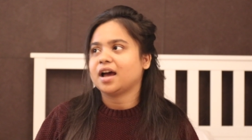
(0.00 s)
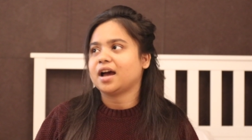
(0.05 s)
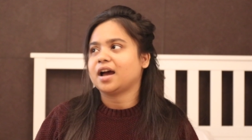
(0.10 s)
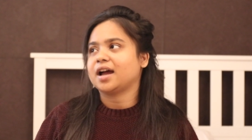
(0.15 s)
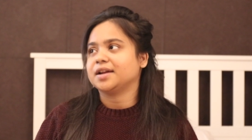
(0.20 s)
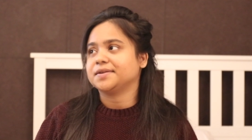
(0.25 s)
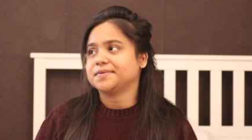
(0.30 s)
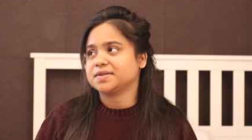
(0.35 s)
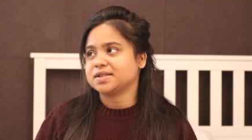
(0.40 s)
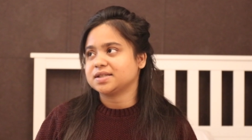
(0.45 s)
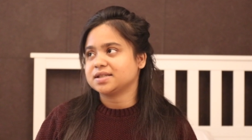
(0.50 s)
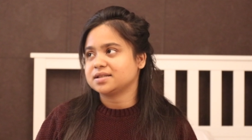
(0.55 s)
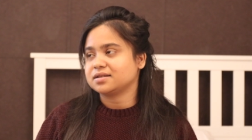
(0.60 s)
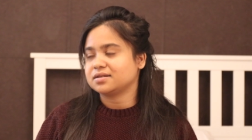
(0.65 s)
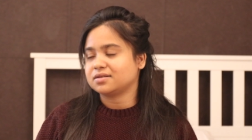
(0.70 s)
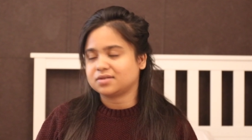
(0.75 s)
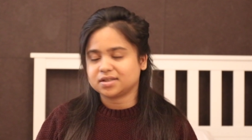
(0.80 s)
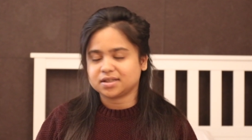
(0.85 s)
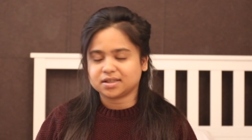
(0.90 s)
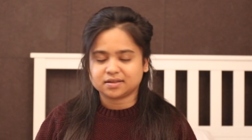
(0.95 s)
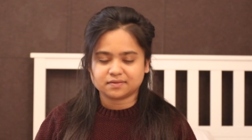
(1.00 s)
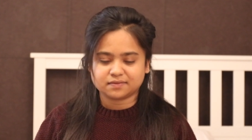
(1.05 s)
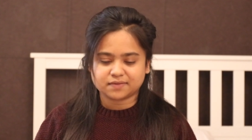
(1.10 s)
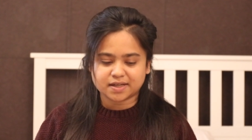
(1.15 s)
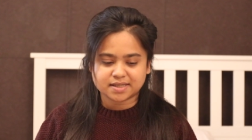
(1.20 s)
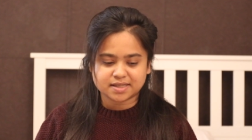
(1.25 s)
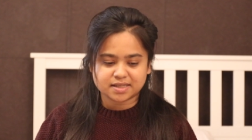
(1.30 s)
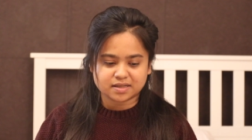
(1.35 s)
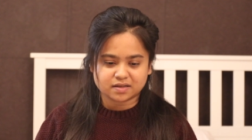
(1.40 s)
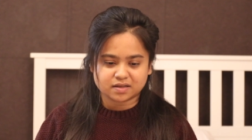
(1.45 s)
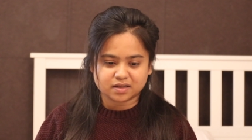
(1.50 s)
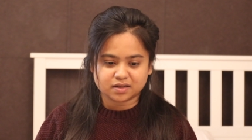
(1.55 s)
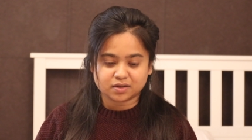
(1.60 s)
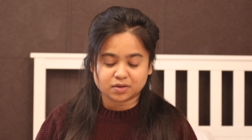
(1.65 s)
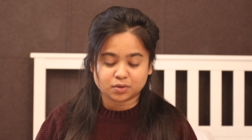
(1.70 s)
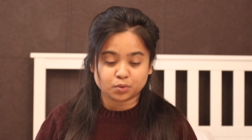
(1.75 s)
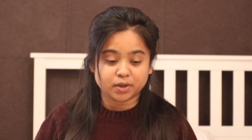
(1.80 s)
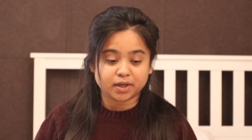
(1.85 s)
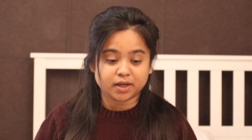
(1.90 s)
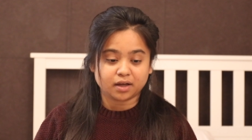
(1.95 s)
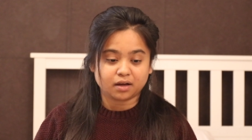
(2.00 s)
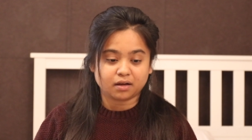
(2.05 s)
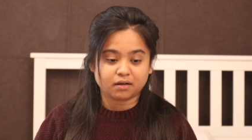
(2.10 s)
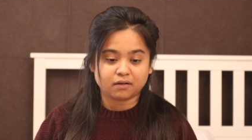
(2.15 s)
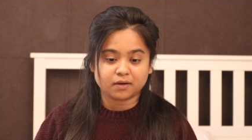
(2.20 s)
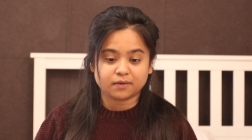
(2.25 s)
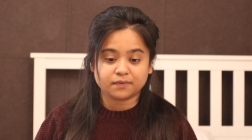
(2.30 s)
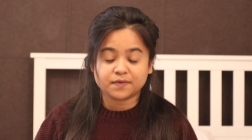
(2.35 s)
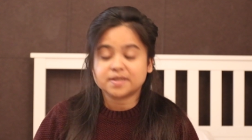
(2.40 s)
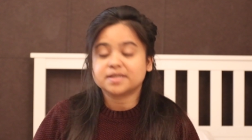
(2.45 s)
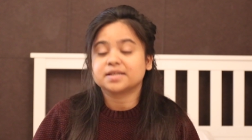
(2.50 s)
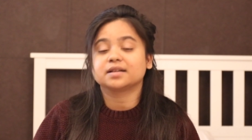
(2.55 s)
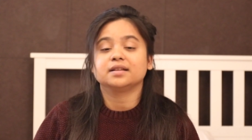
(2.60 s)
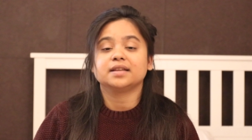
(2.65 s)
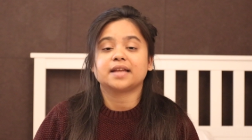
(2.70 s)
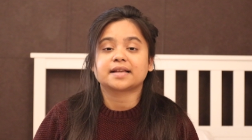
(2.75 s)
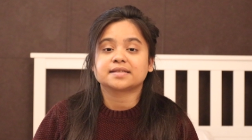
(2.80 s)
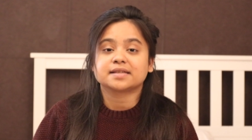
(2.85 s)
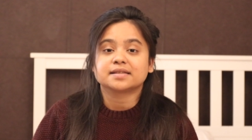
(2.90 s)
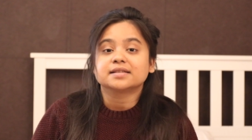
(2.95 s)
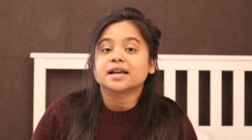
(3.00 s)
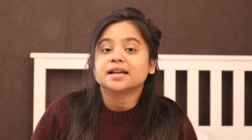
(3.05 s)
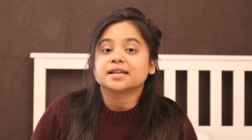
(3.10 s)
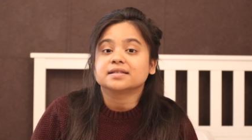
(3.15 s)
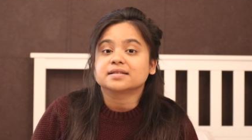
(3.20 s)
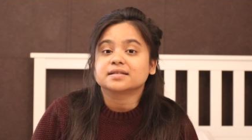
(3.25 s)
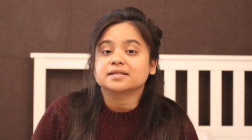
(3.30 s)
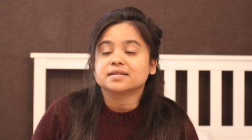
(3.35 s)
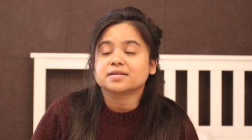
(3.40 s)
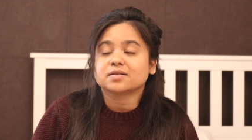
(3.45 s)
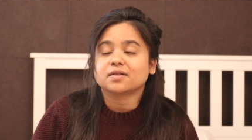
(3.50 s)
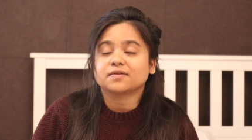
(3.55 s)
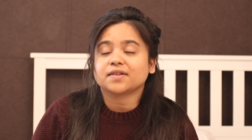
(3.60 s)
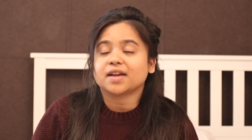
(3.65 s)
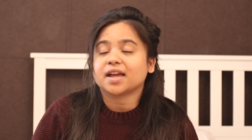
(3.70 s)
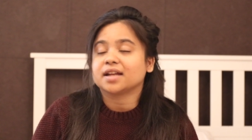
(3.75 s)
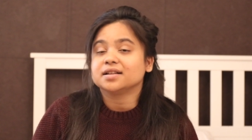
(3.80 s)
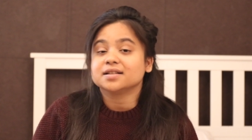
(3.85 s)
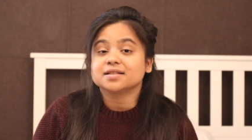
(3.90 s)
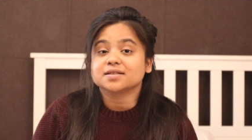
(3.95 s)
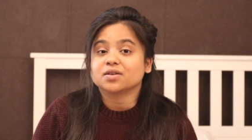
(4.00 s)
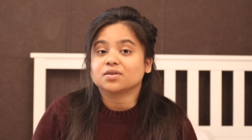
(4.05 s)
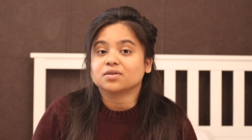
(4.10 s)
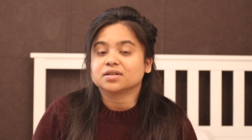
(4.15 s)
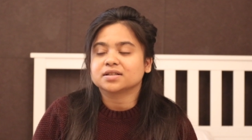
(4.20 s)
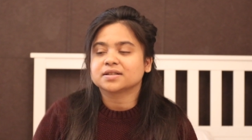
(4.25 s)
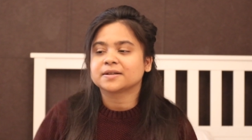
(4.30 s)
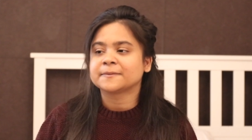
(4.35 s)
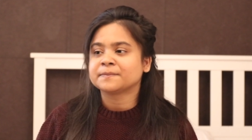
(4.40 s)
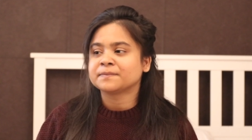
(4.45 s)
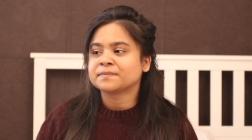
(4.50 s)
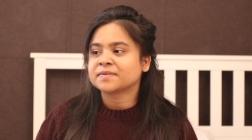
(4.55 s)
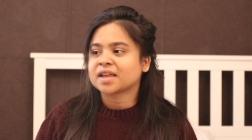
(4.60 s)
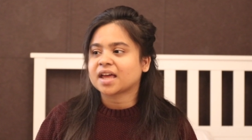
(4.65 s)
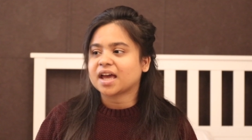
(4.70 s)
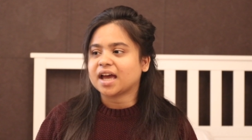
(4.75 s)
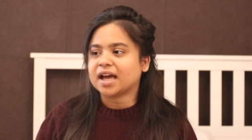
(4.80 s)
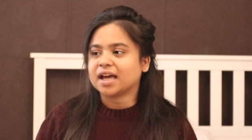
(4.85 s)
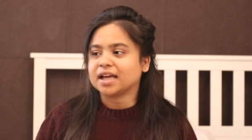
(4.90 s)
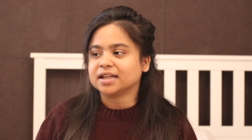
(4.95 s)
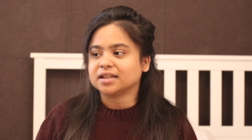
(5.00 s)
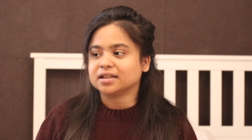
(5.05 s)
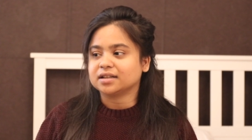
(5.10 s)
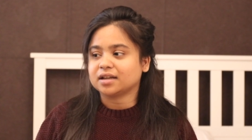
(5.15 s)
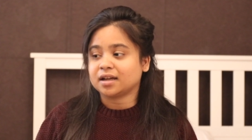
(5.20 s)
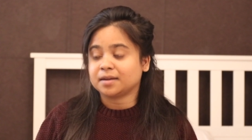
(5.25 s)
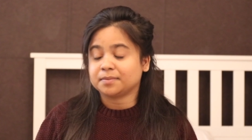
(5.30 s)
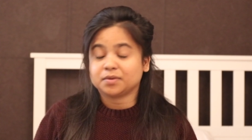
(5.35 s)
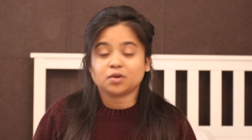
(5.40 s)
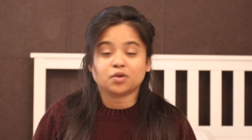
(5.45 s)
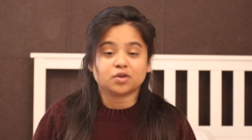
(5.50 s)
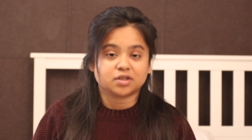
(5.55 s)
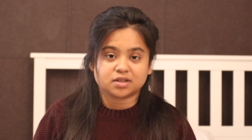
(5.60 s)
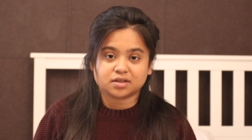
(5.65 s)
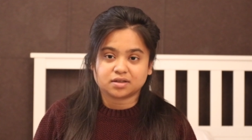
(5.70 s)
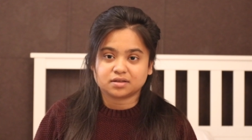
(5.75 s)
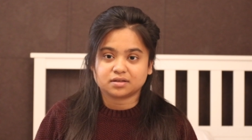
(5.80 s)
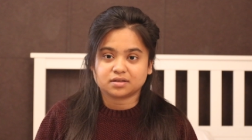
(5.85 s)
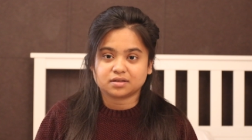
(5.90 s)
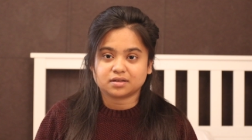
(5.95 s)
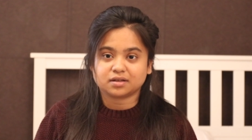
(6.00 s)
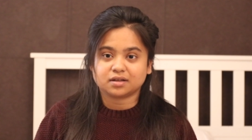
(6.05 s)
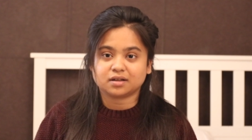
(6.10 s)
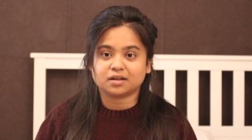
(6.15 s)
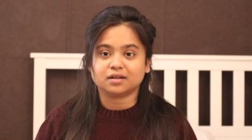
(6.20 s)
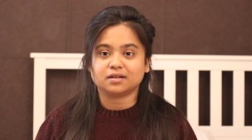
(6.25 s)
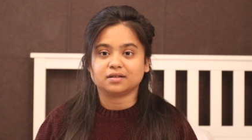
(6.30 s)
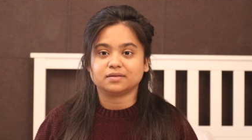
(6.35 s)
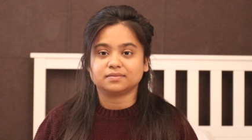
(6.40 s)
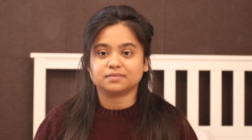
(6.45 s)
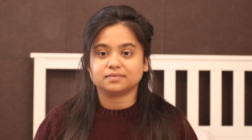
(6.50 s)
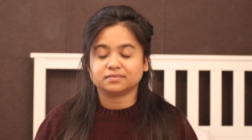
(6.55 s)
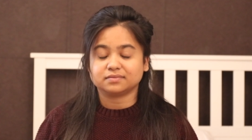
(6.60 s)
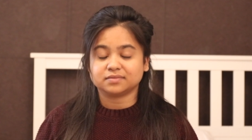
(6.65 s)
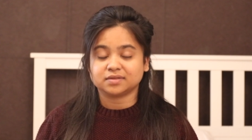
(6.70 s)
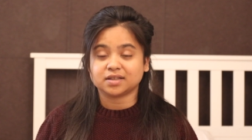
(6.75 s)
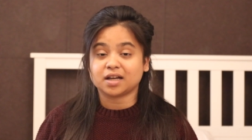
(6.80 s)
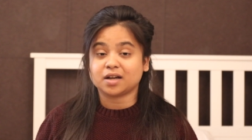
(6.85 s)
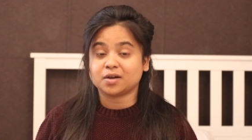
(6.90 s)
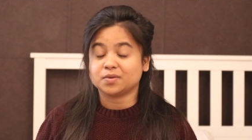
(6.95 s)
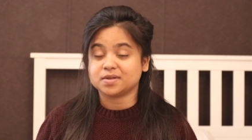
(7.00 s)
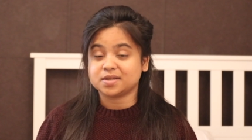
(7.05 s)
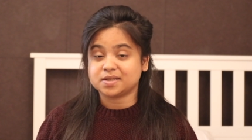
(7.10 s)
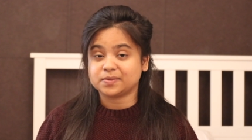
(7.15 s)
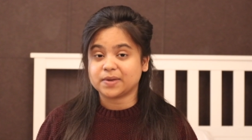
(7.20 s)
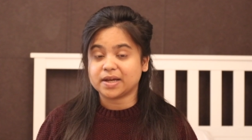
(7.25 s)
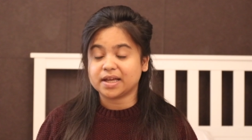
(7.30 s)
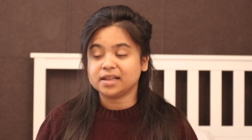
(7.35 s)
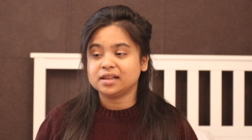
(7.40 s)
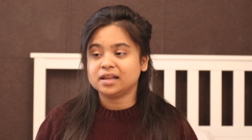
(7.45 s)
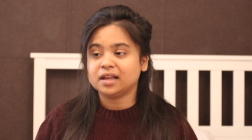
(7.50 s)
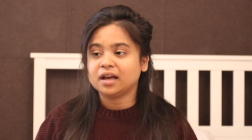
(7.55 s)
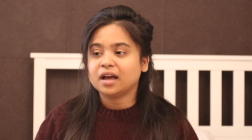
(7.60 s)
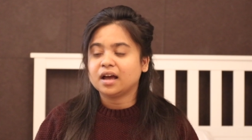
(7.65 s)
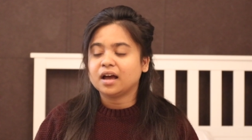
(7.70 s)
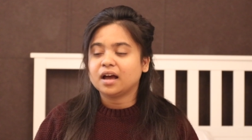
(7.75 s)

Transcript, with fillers: I was not invested in doing uh, physical exercises of any sort, and I'm not uh, now as well.